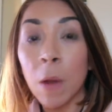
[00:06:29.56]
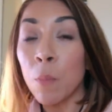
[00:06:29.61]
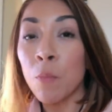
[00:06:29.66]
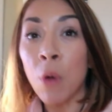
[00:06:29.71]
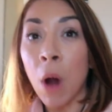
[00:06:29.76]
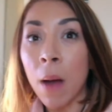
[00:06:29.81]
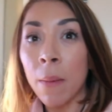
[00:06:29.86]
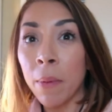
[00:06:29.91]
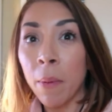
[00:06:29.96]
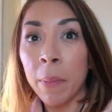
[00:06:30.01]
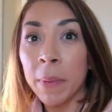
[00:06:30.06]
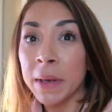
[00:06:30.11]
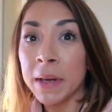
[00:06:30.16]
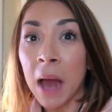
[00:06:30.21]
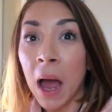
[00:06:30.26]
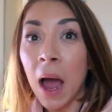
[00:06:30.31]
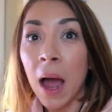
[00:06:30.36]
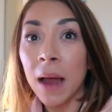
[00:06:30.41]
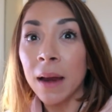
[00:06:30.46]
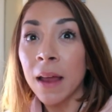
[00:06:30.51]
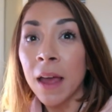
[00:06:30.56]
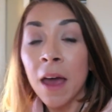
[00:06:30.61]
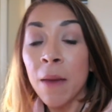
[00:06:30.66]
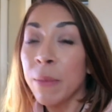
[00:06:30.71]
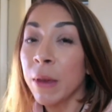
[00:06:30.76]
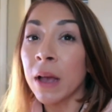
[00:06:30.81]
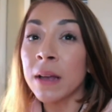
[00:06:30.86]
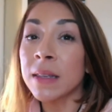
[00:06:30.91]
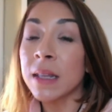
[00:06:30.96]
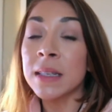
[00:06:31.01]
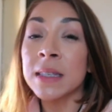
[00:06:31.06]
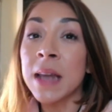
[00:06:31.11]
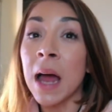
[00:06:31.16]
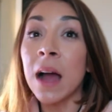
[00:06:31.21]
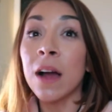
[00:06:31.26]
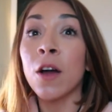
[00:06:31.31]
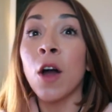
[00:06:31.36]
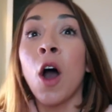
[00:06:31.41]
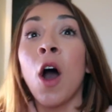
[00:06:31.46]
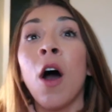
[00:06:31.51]
Probably not because it's
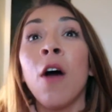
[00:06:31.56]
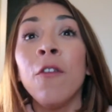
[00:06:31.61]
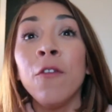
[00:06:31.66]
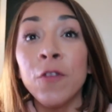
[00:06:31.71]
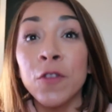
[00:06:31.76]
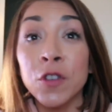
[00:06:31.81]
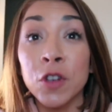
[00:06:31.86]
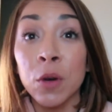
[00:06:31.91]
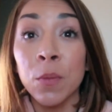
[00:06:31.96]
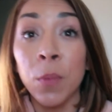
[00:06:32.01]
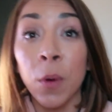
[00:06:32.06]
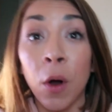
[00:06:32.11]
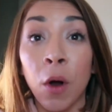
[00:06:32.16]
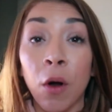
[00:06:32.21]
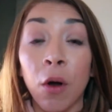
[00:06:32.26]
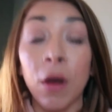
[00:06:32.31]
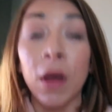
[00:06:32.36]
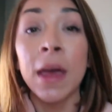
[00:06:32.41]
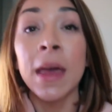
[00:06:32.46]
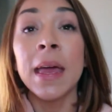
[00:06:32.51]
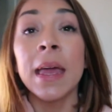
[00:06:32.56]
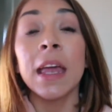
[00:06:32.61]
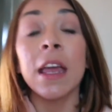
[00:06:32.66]
not comfortable.